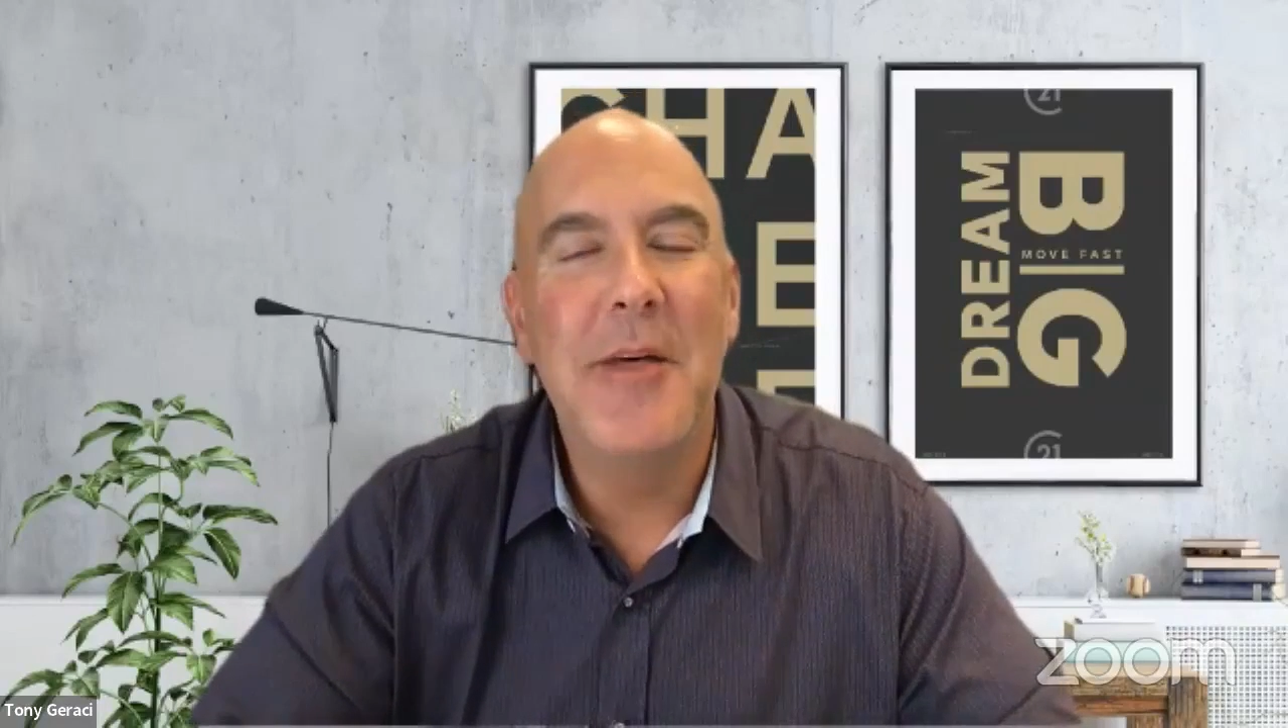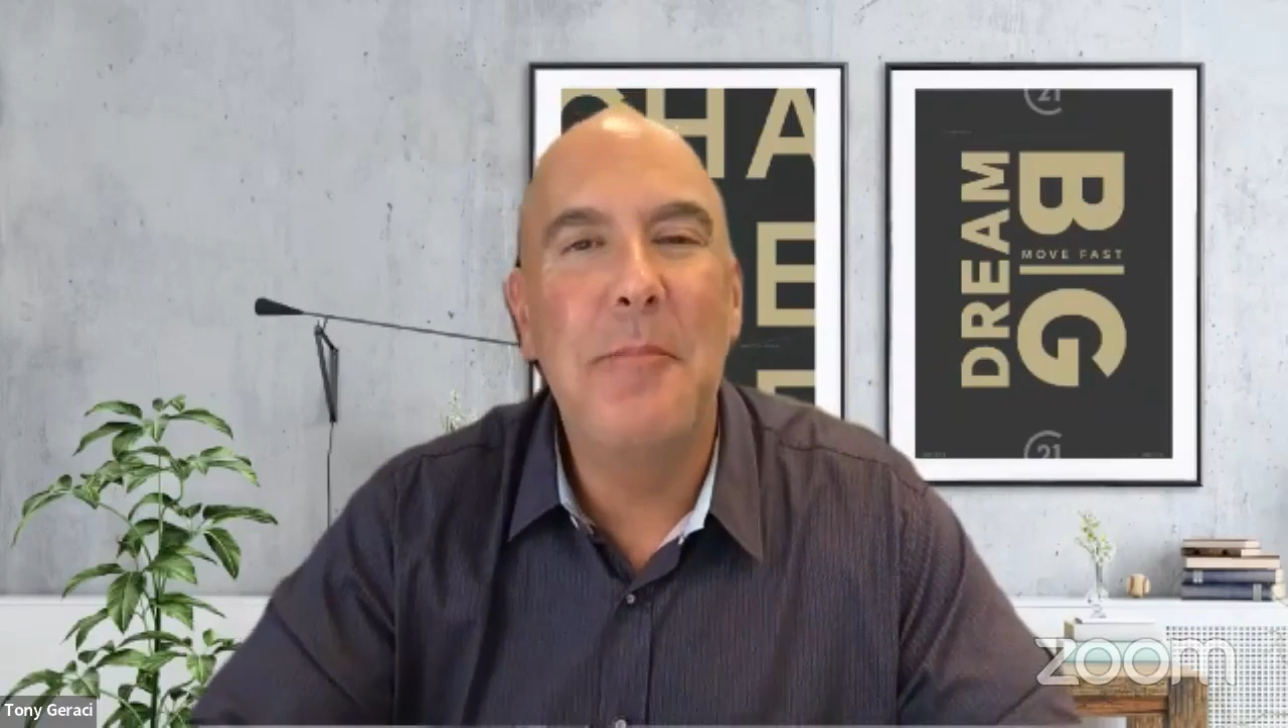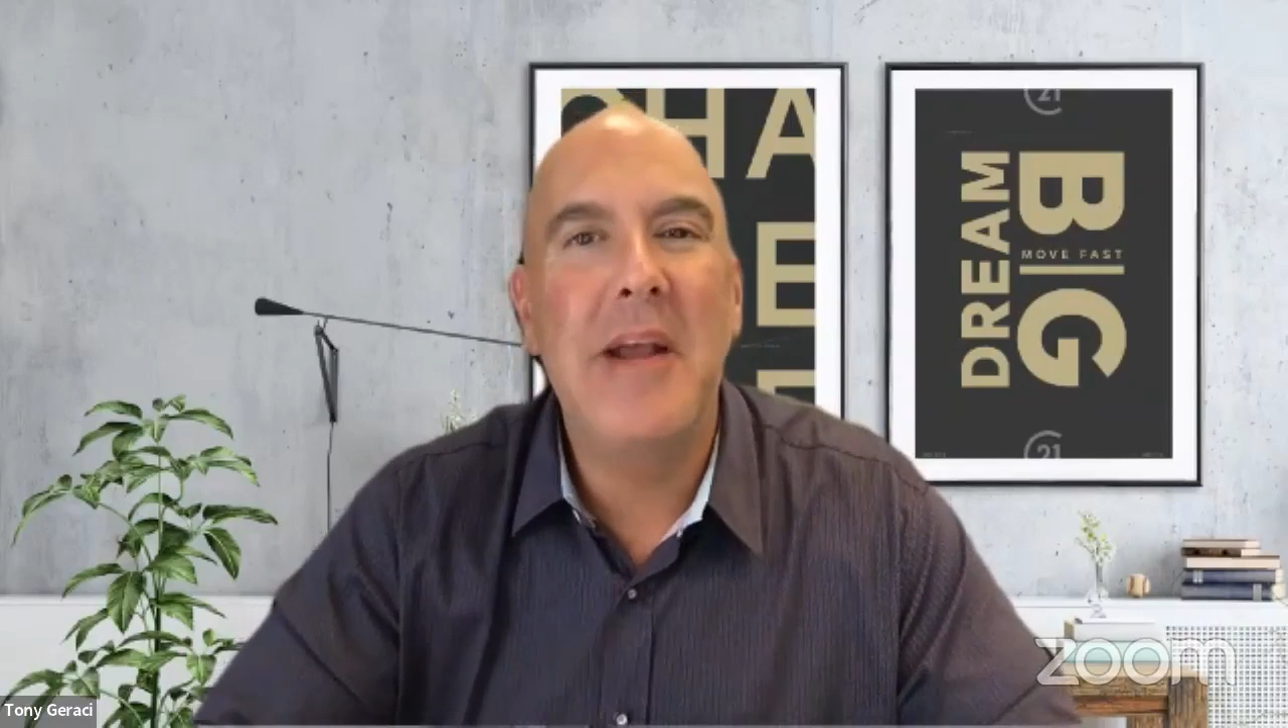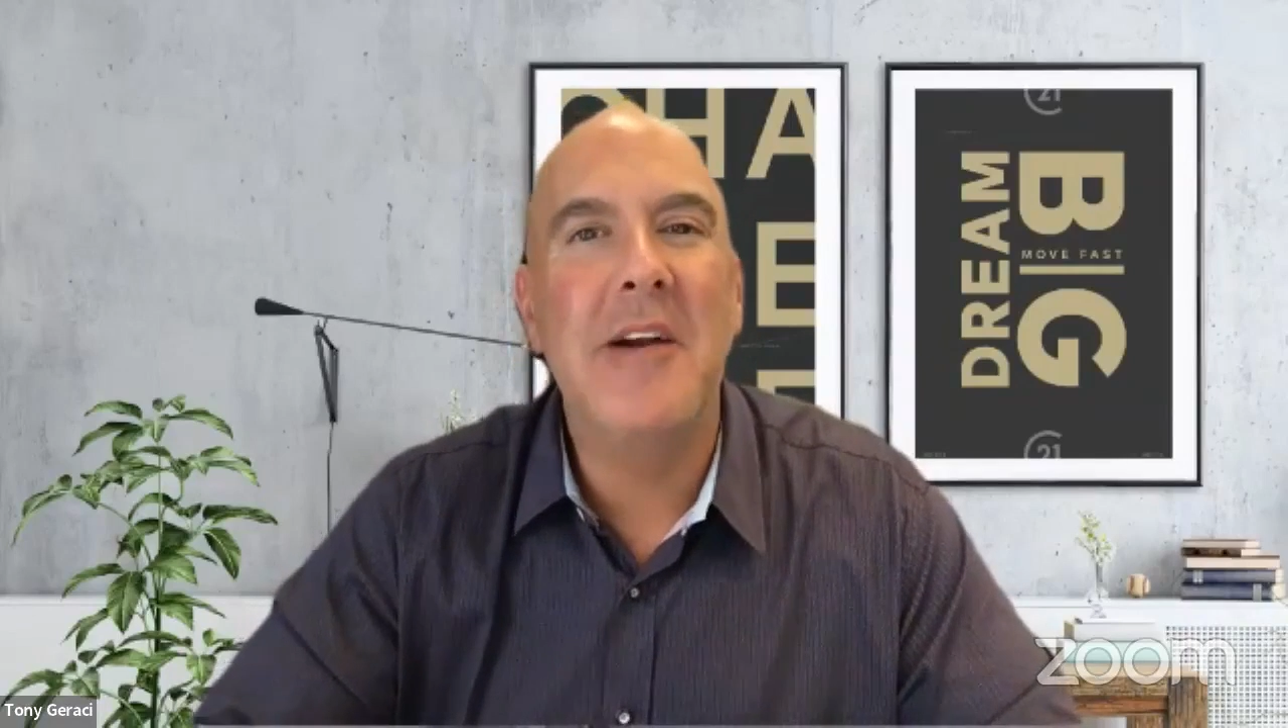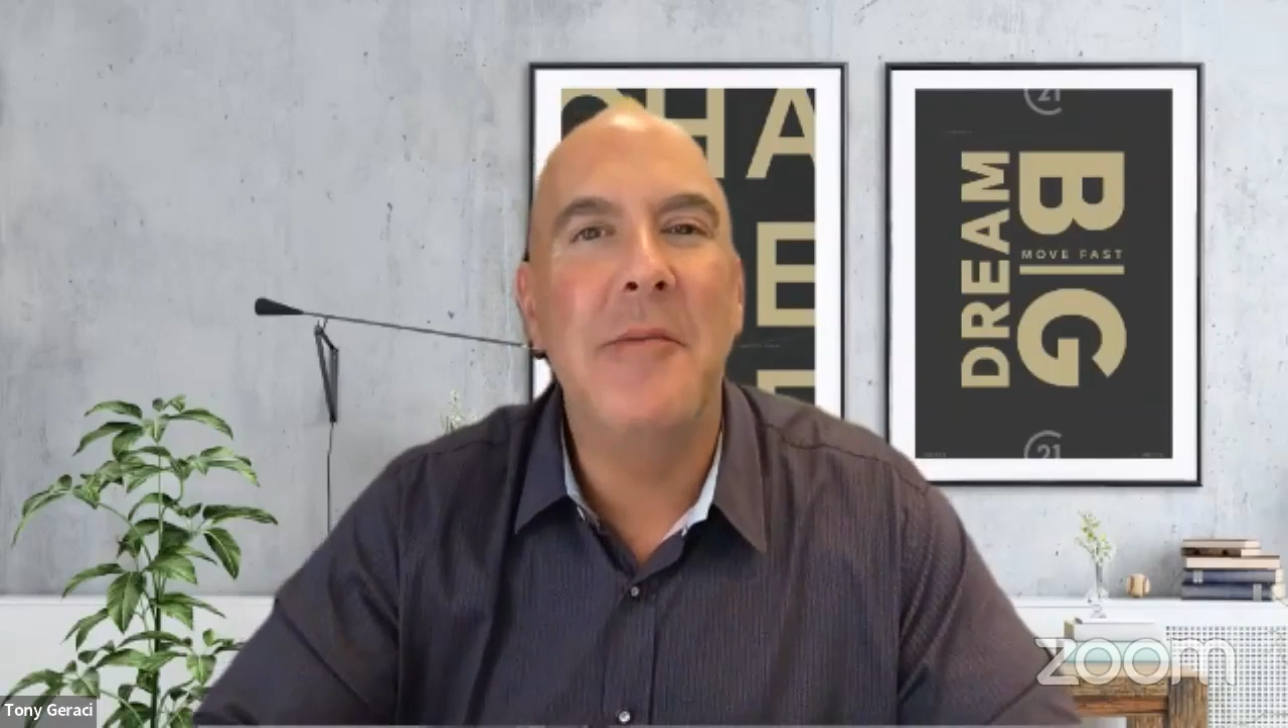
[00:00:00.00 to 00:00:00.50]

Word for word: bare